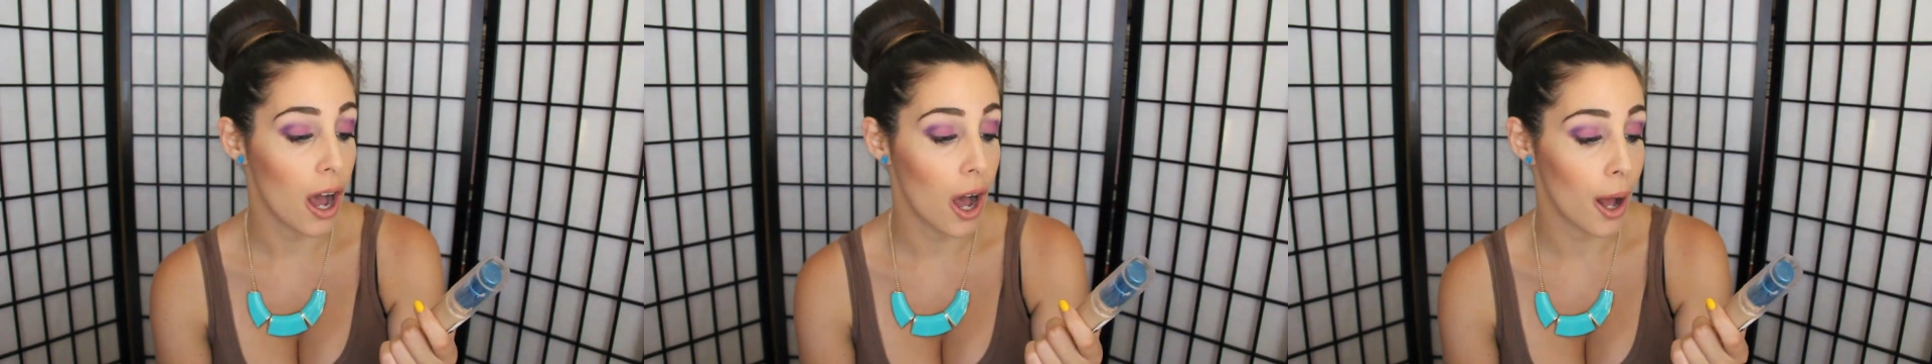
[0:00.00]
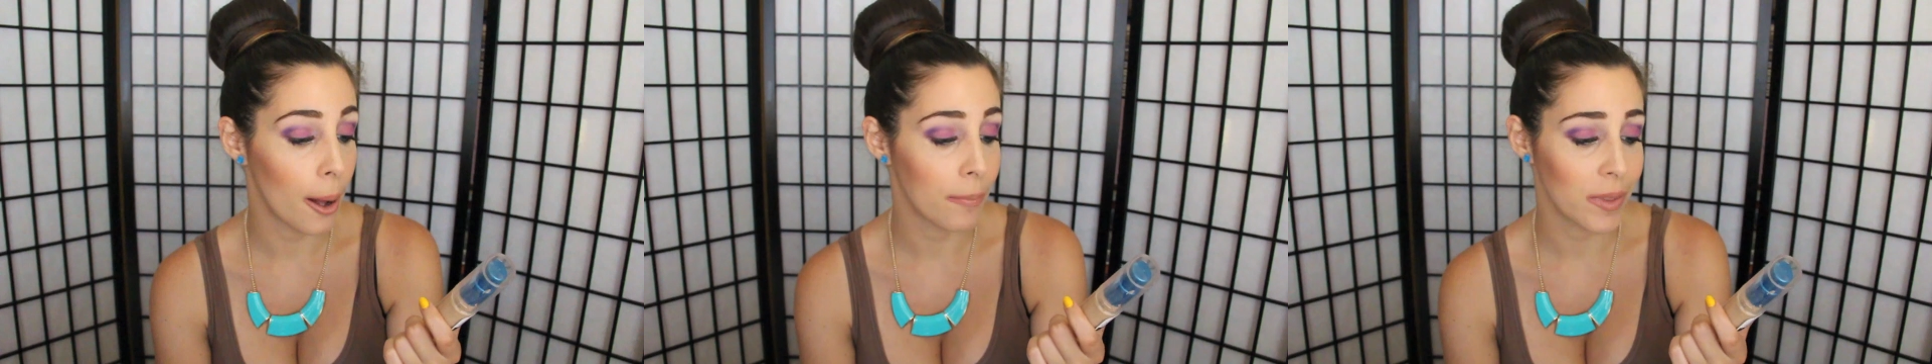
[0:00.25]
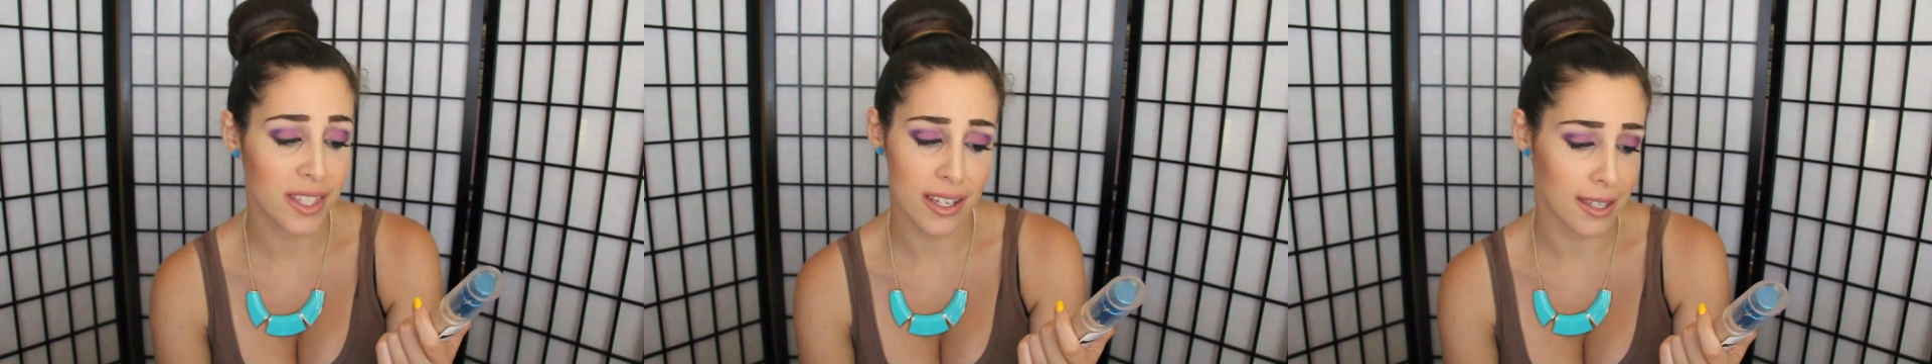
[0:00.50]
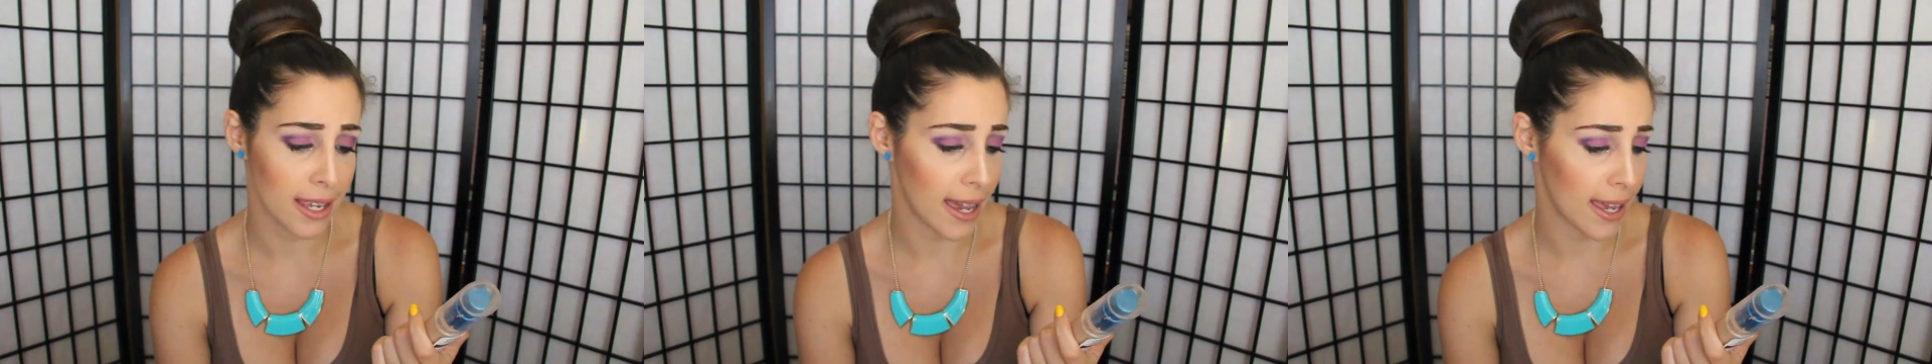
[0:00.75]
Um,
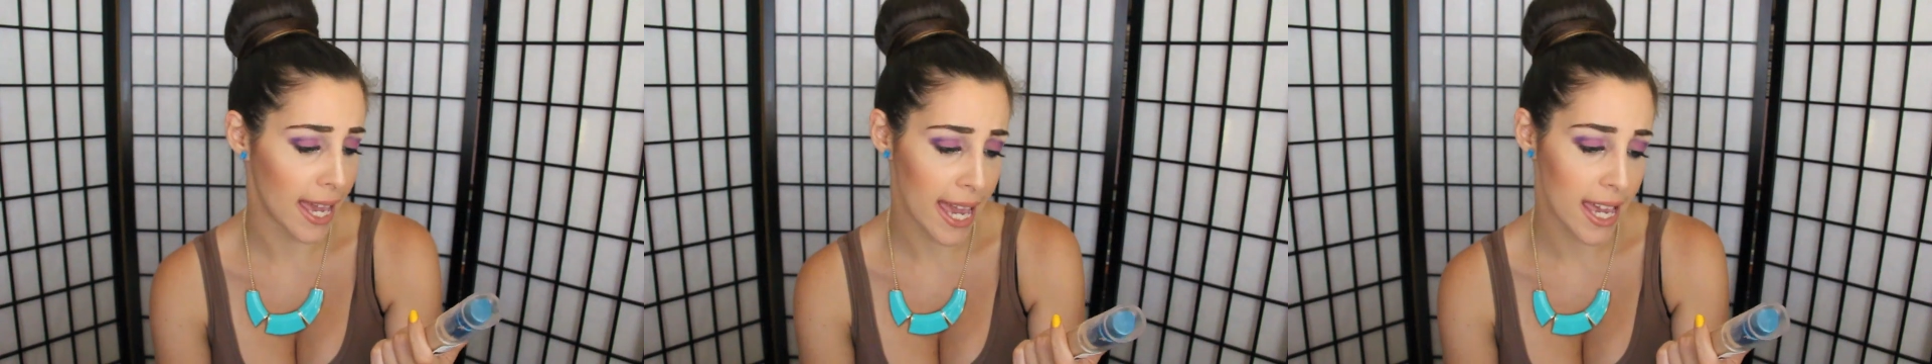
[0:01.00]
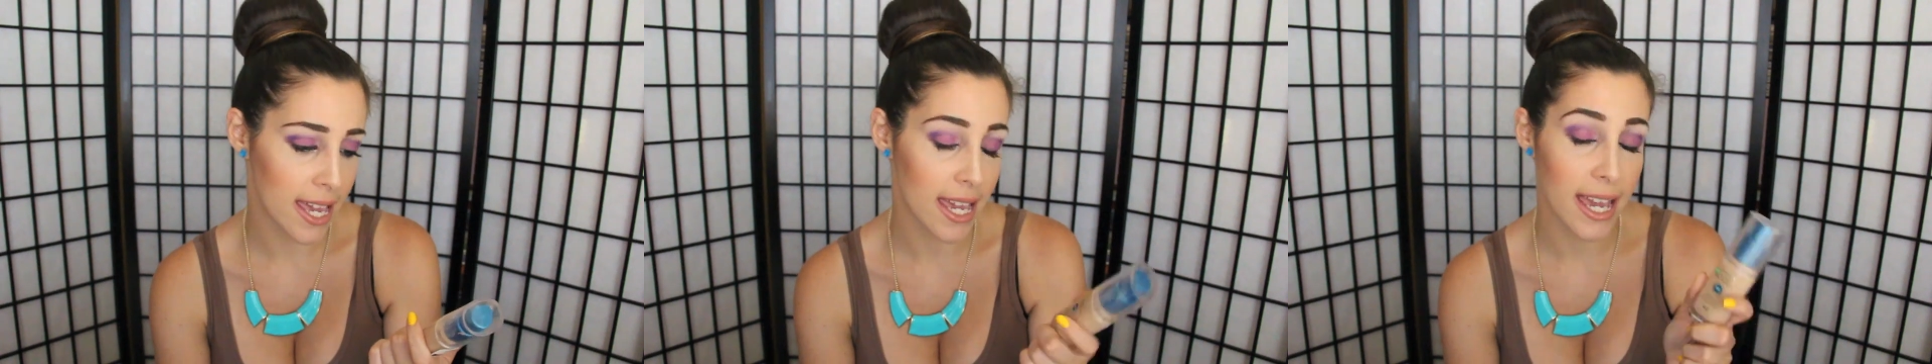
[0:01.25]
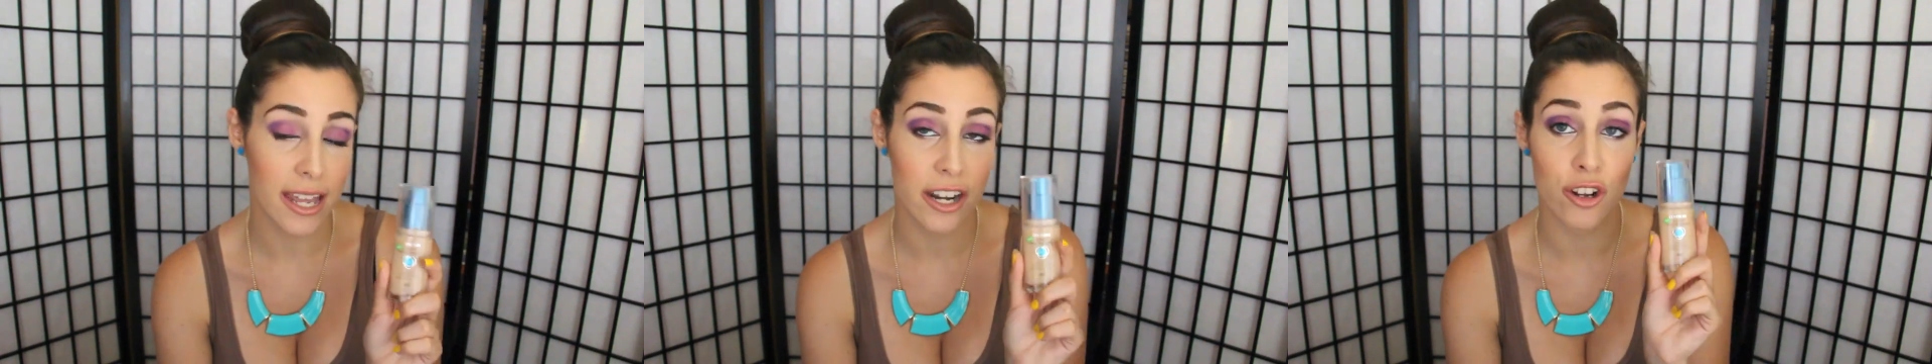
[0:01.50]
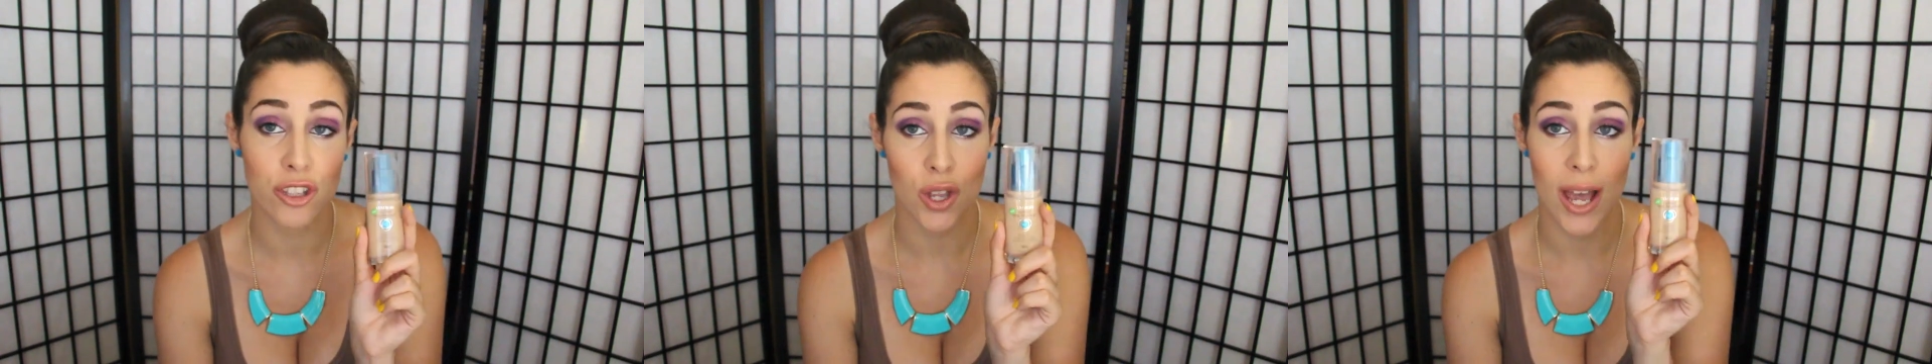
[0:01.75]
doesn't get cakey and
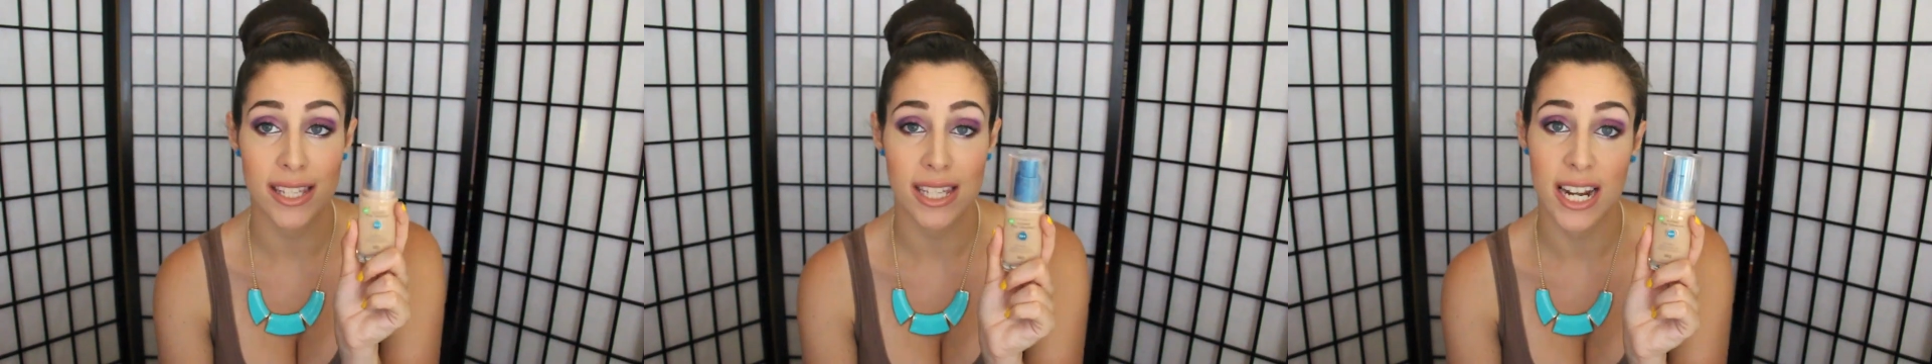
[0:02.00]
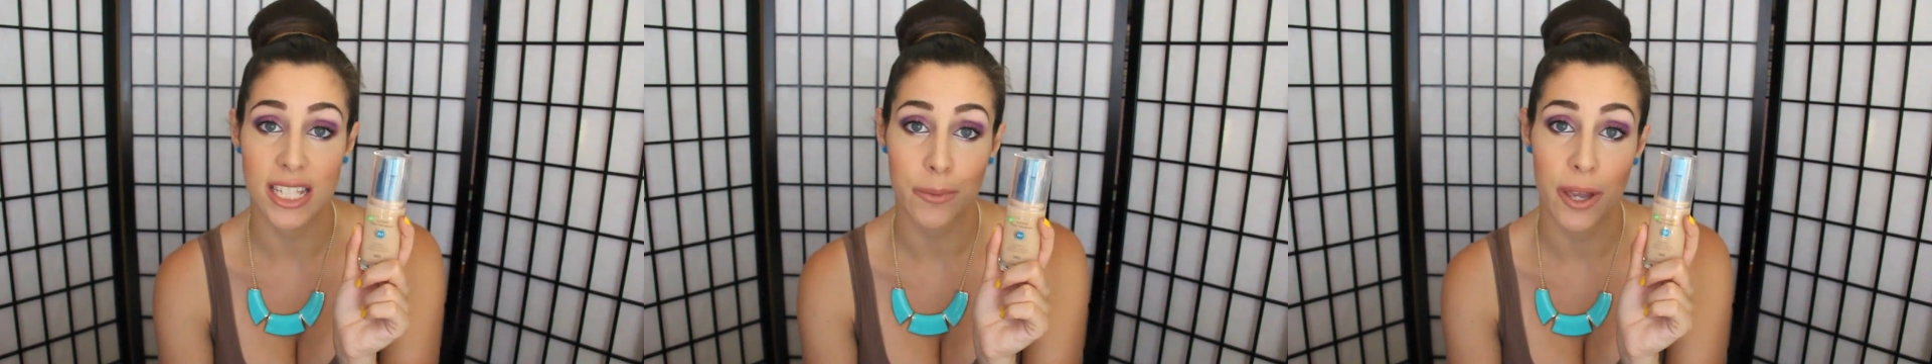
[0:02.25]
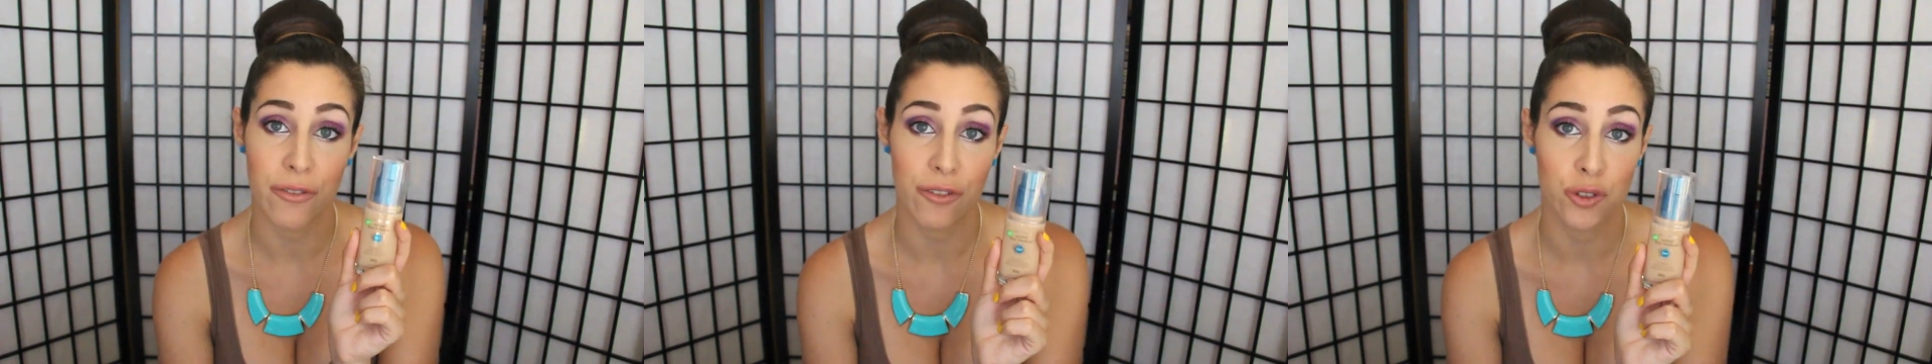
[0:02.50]
it also has an SPF